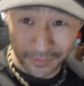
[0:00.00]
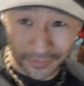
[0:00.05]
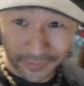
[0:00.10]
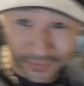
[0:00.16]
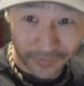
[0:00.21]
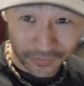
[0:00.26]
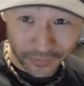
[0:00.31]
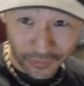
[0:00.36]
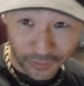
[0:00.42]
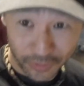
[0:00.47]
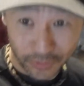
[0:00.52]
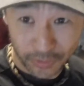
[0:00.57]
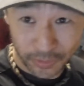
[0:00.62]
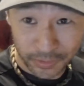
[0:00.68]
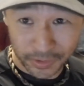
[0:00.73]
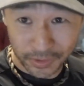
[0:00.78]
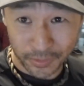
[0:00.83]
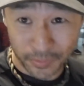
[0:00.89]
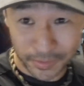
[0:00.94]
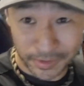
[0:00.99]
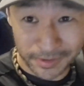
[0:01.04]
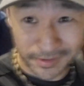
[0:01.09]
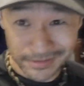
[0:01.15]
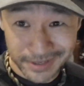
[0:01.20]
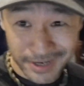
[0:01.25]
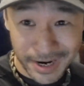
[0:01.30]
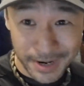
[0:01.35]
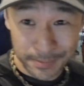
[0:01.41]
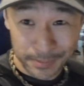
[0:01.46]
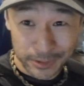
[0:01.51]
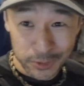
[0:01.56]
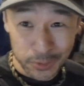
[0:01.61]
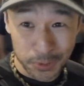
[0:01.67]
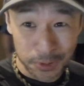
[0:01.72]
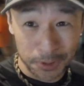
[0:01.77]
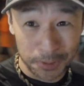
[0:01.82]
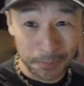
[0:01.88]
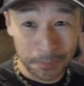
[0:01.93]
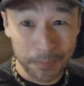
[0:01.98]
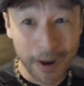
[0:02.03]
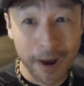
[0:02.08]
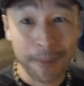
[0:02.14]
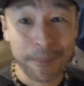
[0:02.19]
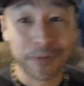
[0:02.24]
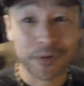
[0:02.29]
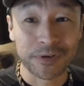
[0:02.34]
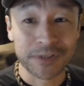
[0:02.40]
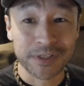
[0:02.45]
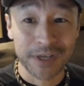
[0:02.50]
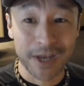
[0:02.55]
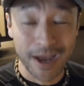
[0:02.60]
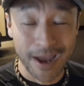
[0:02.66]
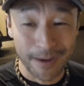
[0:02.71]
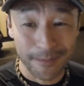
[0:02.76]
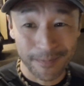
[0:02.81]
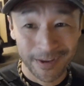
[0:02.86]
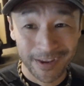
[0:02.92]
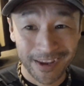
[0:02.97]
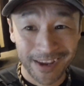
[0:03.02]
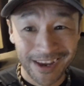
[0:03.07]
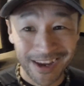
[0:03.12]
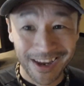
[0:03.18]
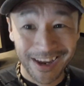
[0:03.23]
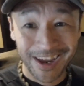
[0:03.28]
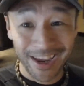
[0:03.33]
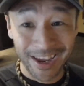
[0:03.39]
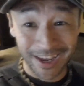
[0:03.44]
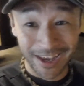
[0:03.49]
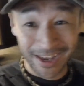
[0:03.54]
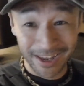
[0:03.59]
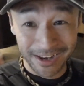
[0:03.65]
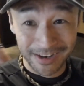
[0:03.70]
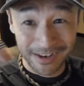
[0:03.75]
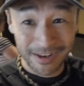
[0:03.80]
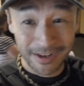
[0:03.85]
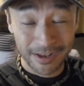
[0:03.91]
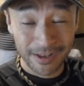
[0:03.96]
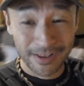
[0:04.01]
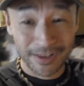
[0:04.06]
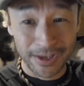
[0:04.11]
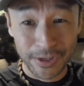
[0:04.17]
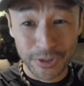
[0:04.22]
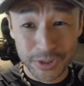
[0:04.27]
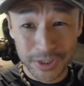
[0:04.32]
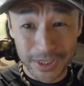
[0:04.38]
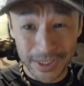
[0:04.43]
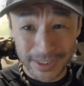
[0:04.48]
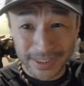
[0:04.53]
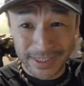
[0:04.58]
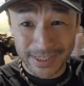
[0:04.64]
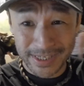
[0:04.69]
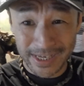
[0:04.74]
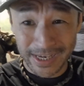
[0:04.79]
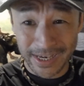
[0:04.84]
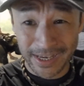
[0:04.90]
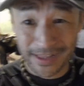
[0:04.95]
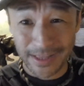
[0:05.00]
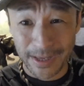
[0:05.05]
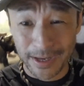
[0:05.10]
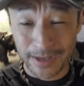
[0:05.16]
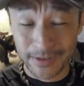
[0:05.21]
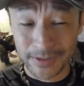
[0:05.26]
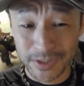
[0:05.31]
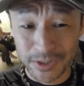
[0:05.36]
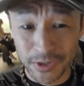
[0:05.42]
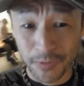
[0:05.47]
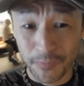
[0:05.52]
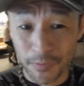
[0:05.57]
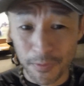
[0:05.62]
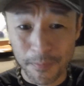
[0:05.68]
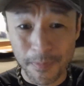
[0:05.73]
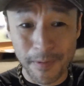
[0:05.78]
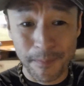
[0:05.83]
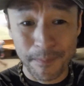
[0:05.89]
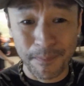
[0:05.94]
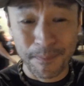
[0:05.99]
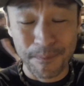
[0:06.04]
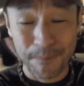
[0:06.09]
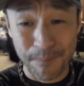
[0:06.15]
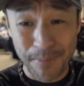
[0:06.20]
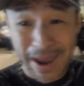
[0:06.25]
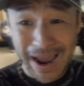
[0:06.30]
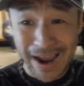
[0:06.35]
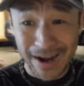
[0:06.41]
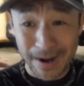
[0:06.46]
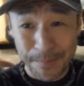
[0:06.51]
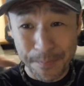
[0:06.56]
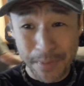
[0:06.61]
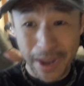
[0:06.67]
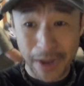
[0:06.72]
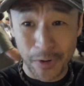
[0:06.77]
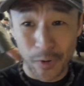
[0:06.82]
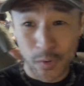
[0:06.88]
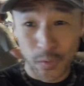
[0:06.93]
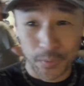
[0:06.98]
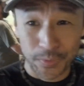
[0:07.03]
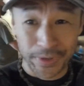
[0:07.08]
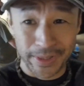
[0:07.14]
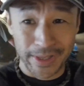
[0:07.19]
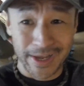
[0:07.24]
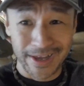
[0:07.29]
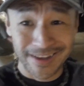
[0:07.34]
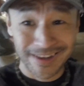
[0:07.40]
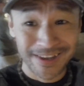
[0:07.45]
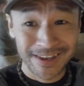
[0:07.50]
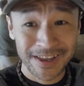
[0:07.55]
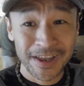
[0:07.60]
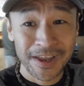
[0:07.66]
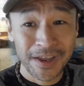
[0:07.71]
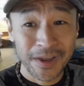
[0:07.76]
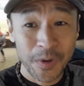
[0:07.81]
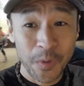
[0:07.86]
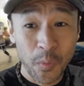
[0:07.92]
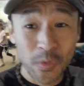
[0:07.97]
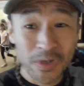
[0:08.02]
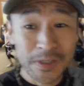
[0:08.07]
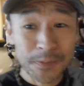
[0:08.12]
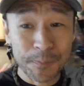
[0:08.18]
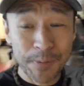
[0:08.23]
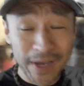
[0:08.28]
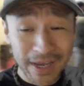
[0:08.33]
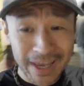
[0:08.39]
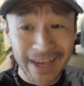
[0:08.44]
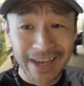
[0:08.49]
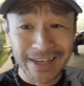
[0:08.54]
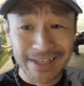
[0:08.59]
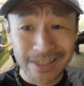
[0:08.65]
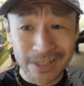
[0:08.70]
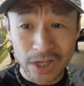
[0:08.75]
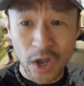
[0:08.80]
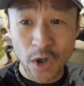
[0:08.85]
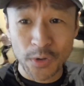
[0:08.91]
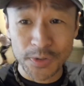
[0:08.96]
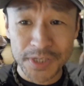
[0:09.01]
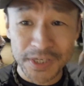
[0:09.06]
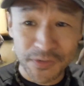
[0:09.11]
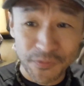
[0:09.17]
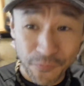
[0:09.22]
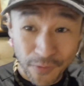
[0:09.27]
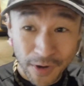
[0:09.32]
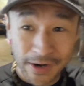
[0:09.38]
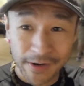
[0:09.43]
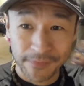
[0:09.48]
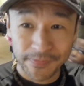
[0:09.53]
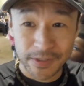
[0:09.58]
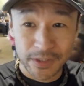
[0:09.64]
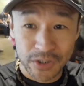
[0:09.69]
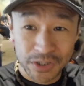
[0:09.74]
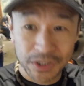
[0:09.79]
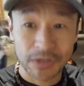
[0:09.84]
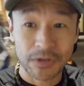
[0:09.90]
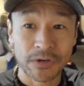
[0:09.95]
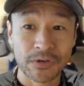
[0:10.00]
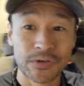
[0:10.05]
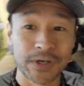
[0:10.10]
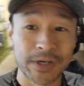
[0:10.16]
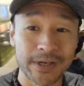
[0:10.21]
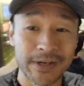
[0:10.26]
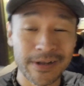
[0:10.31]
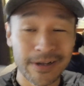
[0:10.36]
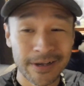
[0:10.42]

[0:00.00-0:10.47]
Houston Zoo in the wintertime, it's really popular time. And as you can see, the silverback male gorilla was picking his nose in front of the children.